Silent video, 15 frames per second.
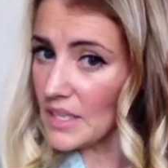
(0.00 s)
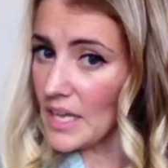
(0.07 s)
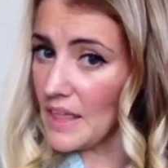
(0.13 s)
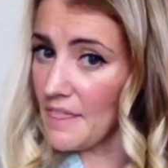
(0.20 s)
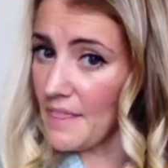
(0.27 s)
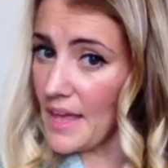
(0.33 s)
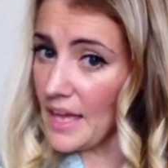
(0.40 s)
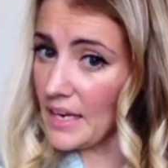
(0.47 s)

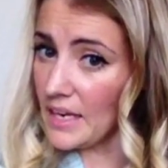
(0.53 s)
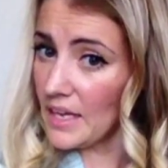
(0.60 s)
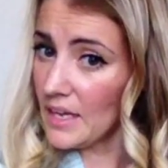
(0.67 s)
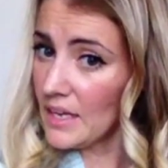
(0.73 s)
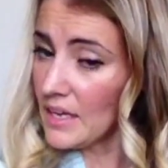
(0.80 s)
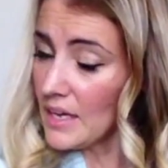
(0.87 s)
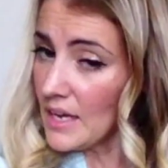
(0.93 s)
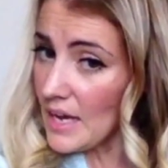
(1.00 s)
And then
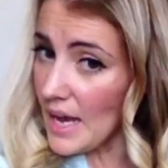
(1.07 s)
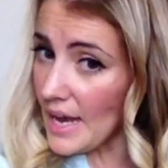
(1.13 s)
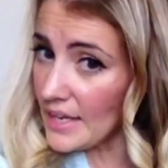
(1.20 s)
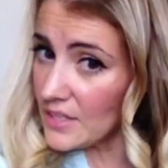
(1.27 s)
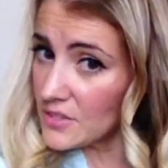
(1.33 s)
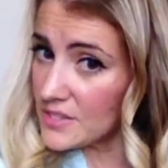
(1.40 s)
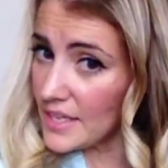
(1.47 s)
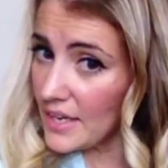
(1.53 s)
I
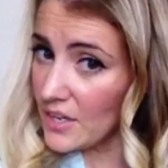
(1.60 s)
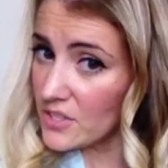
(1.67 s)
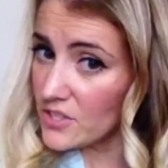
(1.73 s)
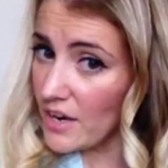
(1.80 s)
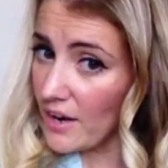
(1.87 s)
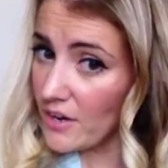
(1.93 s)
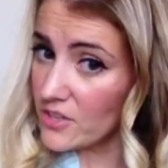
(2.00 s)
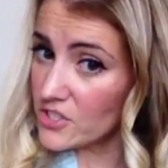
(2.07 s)
used the
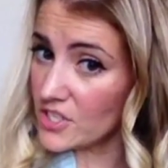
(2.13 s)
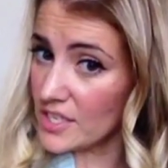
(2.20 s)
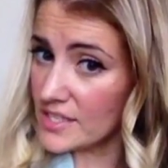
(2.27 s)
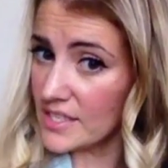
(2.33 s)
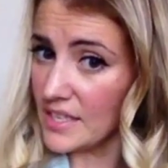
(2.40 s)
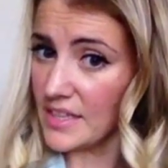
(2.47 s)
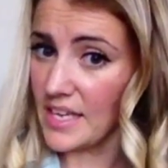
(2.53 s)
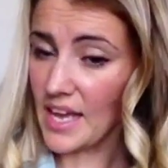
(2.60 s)
hairdryer
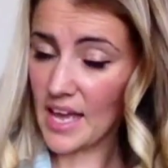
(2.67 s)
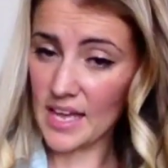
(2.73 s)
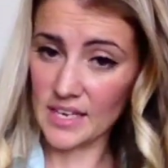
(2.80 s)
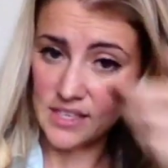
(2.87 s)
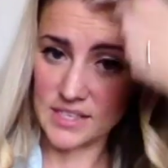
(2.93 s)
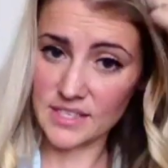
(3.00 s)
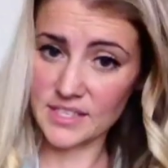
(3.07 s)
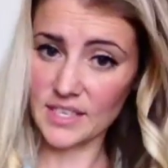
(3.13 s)
just at the
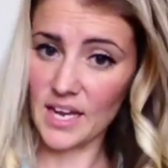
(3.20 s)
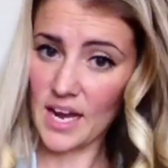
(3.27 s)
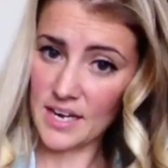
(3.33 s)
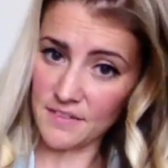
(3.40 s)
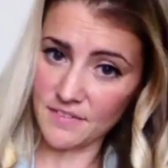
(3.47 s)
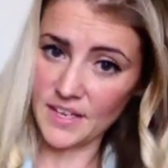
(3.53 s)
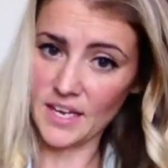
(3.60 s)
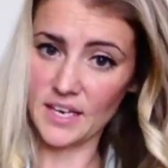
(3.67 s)
end to kind
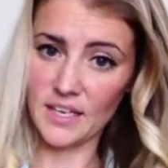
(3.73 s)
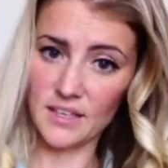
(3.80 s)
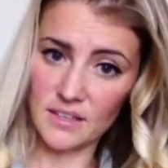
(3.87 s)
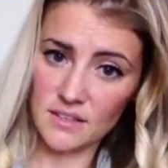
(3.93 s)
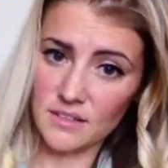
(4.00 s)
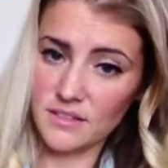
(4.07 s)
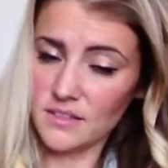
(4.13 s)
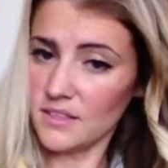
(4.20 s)
of get it,
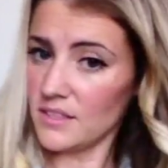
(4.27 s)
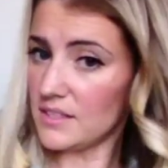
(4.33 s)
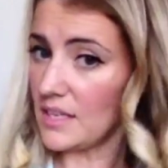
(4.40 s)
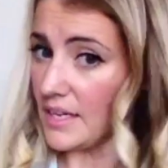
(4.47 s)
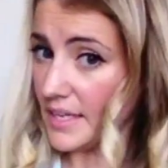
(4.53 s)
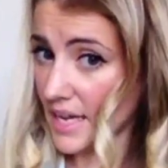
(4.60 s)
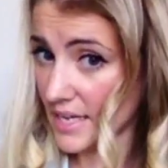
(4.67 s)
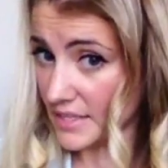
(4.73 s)

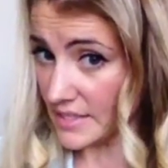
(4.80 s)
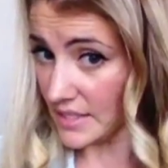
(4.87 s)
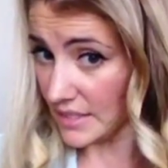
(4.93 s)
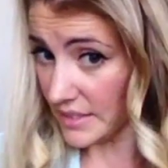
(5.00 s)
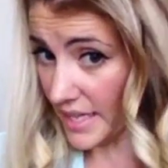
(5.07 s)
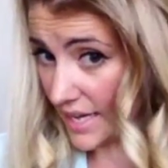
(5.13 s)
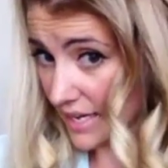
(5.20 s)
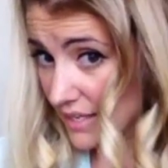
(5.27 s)
again, to
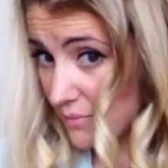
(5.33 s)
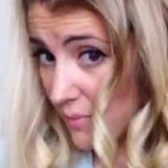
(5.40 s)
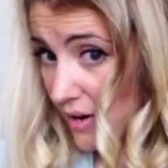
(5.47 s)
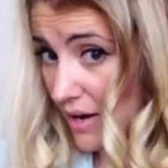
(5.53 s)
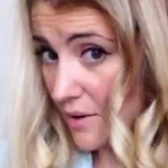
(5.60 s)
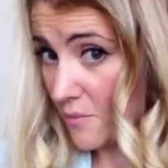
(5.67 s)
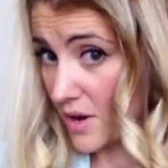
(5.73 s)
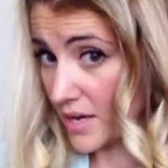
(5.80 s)
lay where
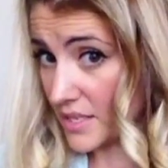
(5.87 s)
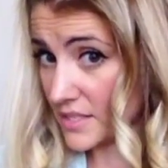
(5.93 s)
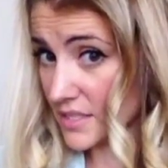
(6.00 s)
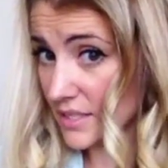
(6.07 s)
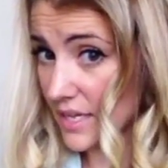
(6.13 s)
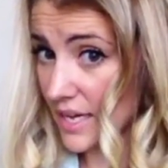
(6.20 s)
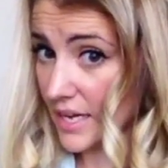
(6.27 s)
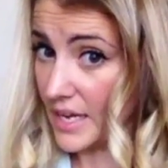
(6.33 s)
I want it to
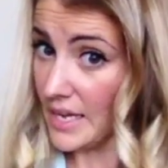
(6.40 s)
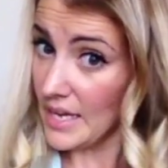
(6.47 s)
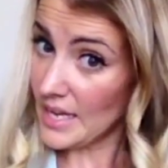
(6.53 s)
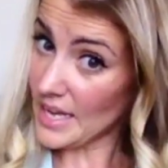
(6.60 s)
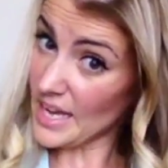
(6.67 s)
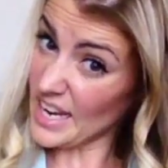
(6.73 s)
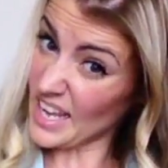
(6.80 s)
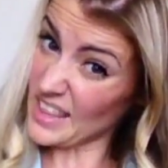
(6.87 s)
lay.
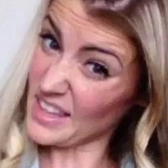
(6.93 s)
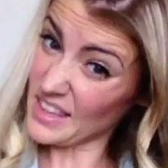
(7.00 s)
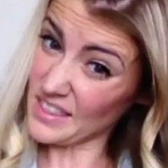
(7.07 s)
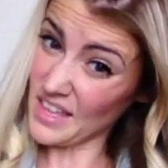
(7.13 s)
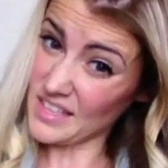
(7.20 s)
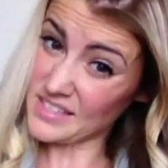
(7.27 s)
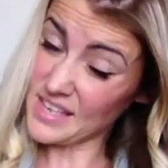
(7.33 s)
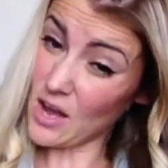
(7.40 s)
And I think
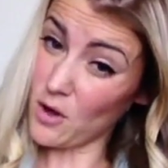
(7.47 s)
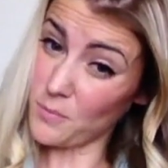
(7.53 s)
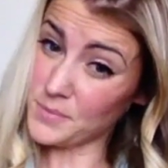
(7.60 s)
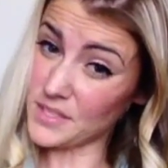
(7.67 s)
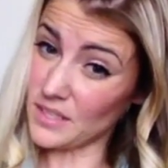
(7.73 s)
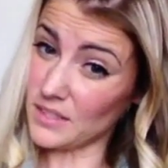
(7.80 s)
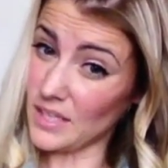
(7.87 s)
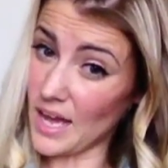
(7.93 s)
that's helped
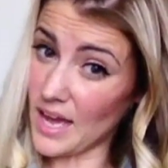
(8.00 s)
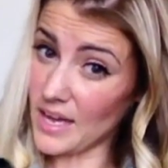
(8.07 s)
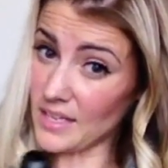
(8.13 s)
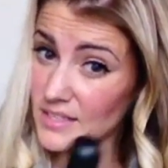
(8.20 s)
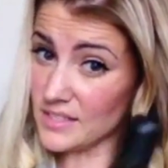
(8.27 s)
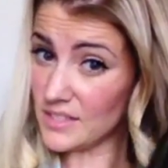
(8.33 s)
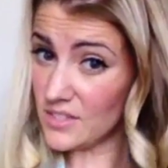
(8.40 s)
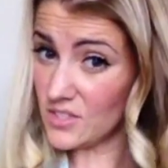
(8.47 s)
a
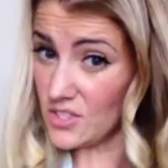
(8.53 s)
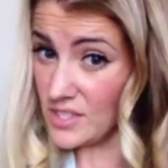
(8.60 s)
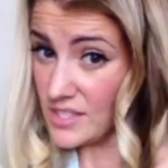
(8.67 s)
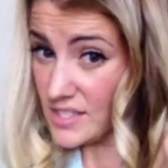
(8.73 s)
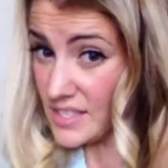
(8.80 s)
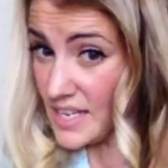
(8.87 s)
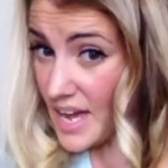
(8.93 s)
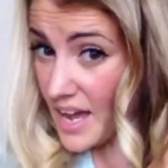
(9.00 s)
lot,
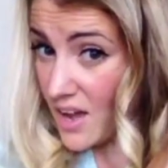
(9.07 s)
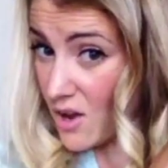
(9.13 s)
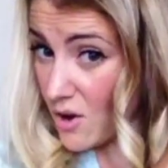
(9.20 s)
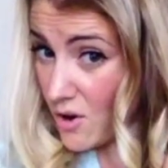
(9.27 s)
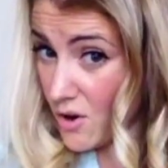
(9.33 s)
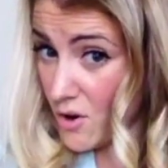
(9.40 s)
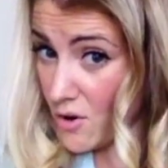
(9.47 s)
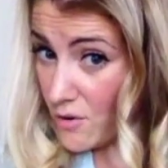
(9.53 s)
just not
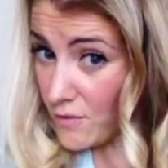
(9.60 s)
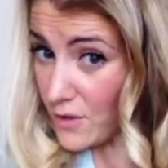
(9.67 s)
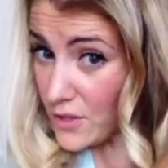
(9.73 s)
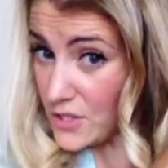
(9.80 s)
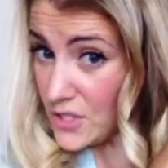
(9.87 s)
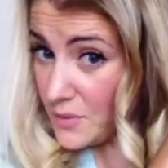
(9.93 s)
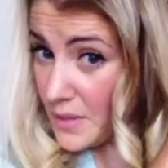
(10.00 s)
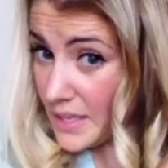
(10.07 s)

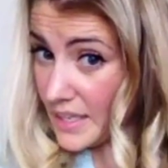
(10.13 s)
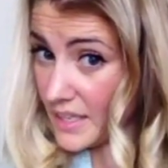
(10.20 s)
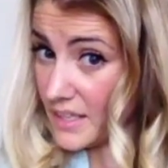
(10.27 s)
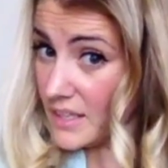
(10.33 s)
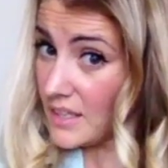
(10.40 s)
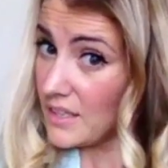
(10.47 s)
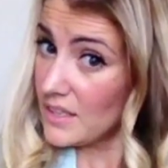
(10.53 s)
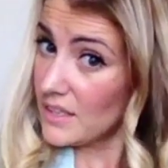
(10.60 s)
overdoing it.
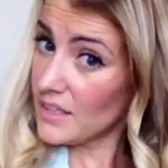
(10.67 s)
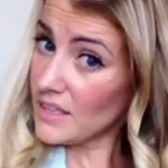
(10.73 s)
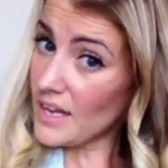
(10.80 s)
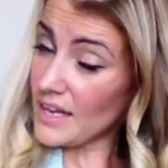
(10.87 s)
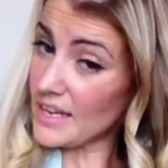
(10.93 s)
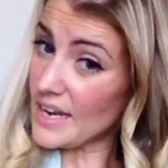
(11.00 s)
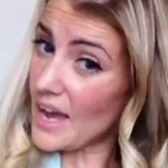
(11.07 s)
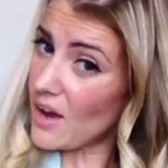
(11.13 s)

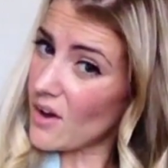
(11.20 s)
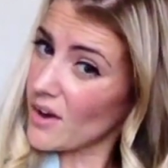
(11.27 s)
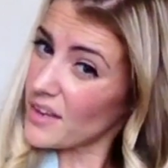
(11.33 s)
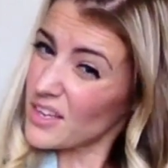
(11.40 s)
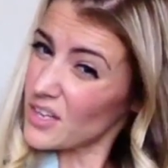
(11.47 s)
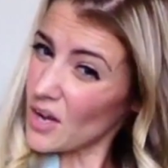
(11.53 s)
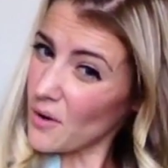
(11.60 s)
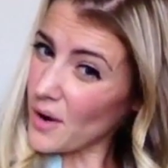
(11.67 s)
And now,
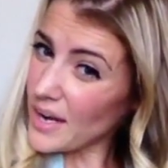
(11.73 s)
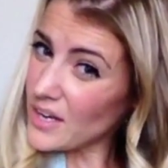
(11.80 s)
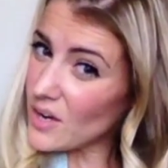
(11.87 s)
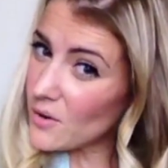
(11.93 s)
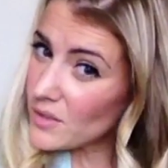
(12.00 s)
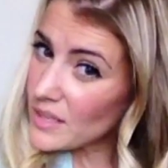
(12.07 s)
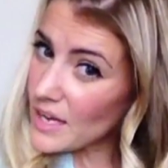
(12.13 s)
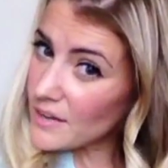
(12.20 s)
I
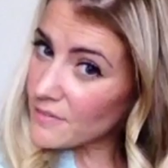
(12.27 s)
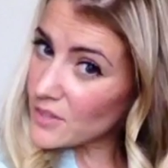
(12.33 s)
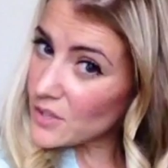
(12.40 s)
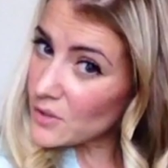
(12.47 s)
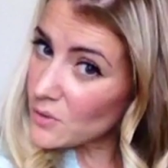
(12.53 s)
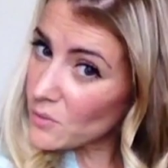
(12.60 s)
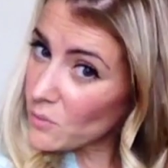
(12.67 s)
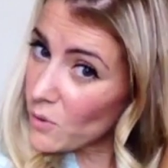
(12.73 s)
know a lot of
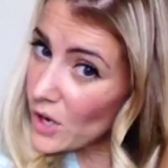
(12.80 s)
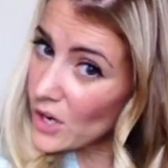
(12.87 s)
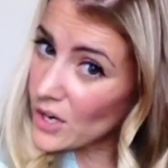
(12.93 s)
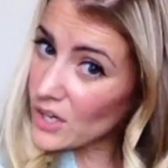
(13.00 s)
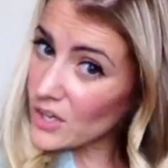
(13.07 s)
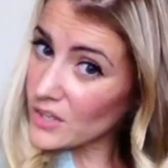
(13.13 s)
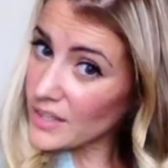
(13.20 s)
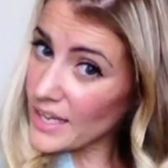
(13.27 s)
you
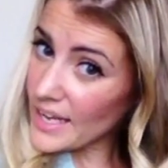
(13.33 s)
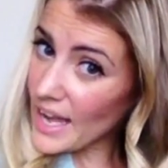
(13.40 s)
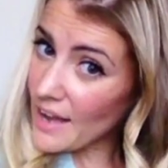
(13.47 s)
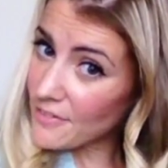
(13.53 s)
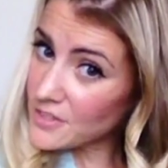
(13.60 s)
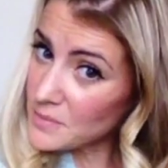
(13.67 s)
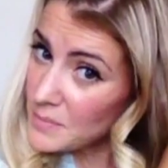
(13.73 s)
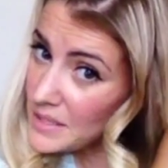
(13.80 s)
work or like
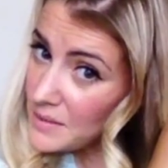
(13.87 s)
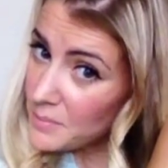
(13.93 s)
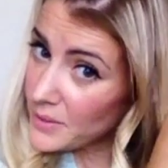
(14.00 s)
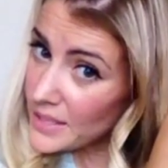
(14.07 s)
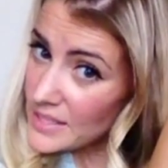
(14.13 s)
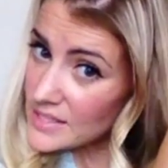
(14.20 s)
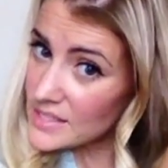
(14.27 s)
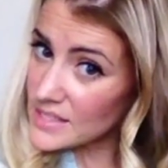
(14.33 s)
have to be
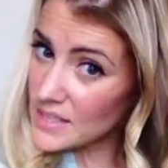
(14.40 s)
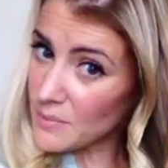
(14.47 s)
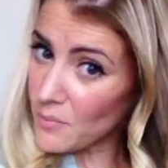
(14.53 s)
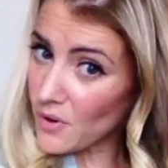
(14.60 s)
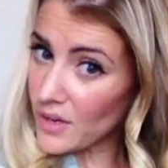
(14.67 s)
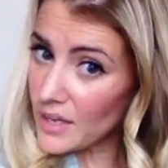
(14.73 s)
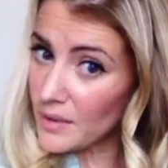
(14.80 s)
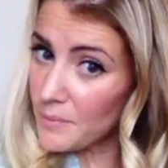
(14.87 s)
places in the
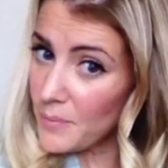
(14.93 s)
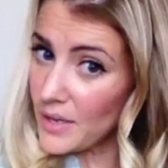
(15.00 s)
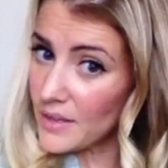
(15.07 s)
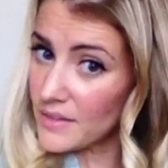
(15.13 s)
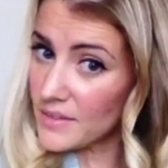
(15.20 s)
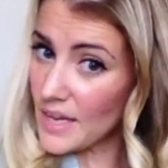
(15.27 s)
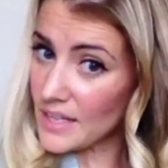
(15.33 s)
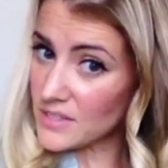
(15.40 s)
morning, but
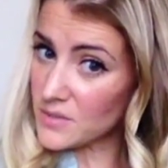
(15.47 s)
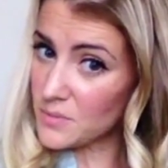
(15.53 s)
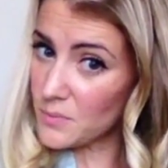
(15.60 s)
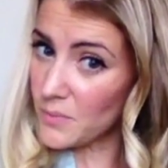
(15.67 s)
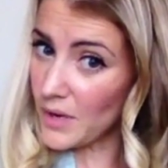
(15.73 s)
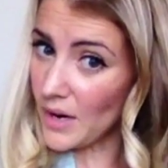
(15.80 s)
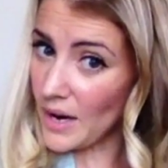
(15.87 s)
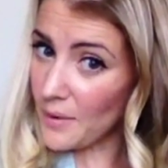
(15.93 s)
that's
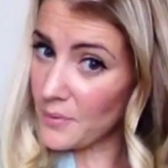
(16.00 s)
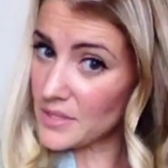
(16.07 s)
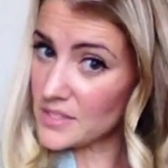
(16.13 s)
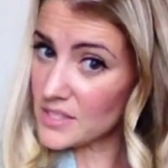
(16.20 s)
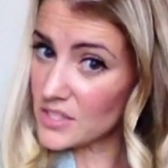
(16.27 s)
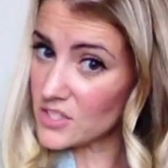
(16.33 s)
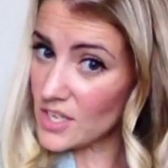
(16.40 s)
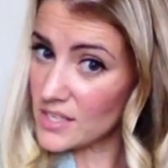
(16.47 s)
where I would
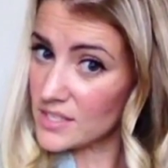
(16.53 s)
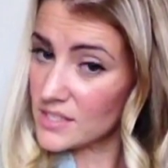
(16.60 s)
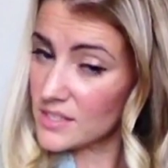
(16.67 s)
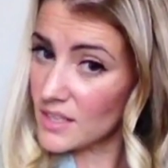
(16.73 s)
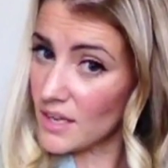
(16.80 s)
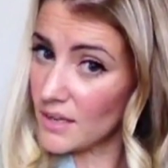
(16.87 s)
suggest